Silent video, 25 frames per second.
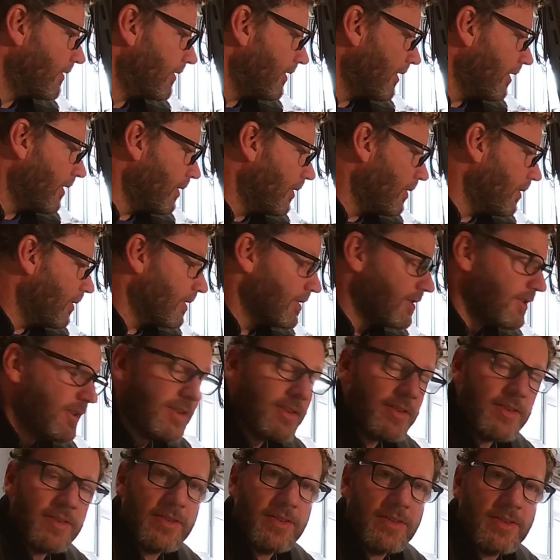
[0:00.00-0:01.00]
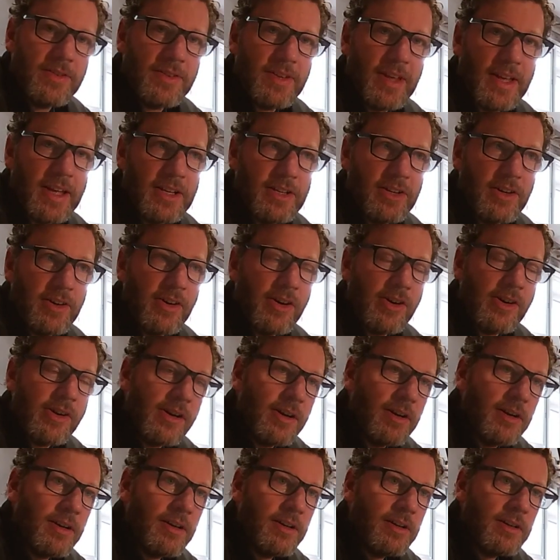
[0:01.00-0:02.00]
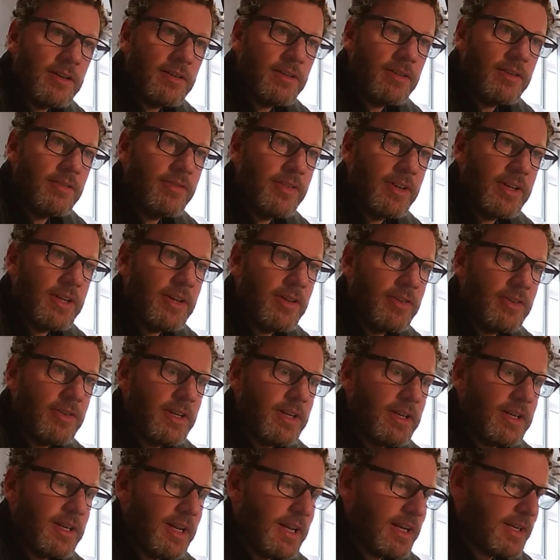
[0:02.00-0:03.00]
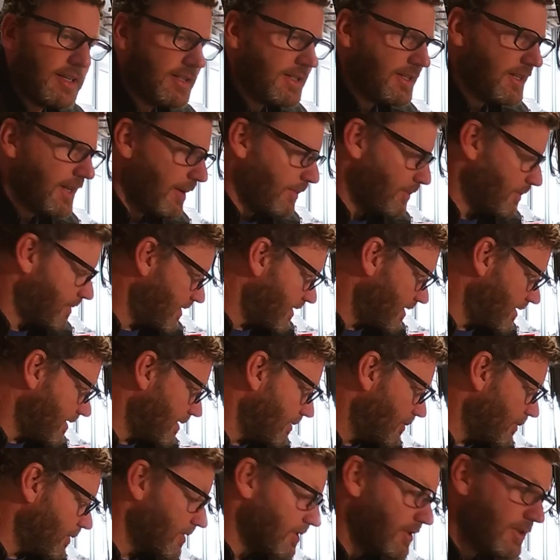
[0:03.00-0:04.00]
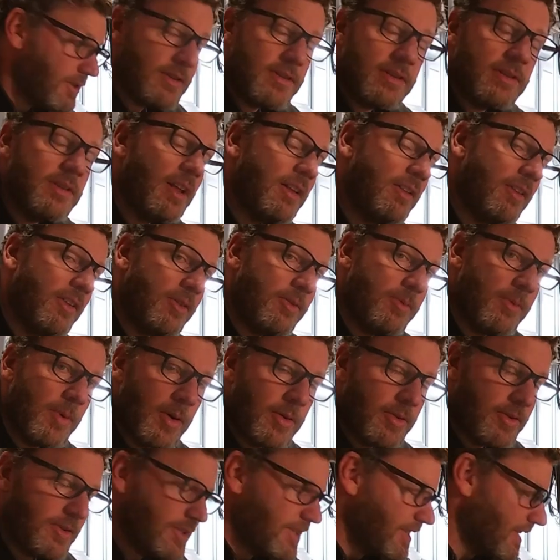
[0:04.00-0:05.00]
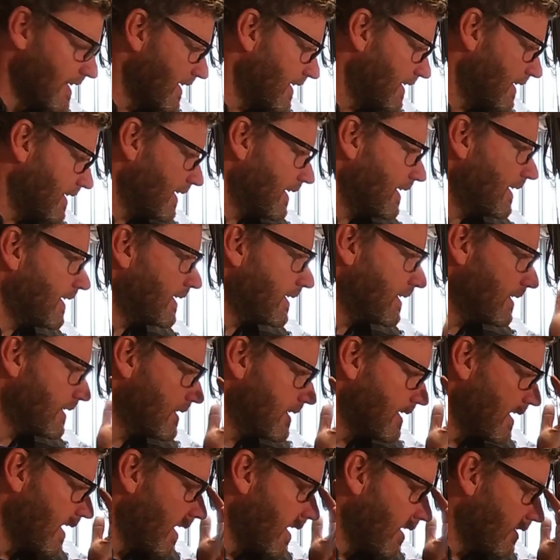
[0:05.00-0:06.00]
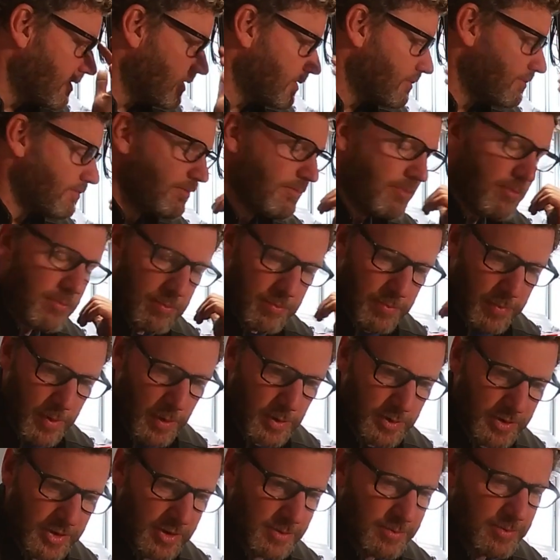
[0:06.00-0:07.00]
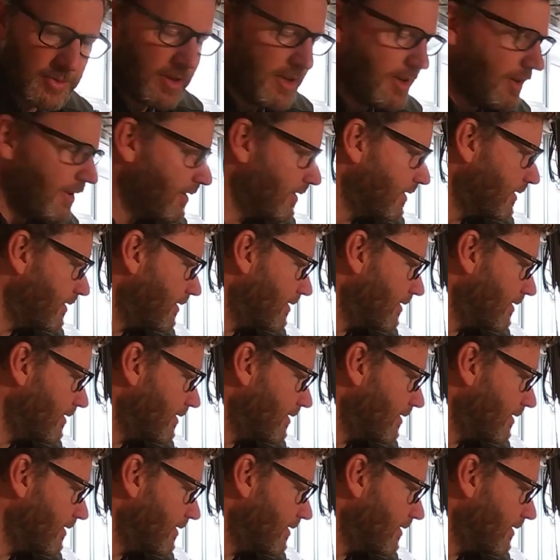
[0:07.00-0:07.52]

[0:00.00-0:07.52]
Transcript: So as I said earlier in the video, the next steps, once now this motor's in, is just bolting up the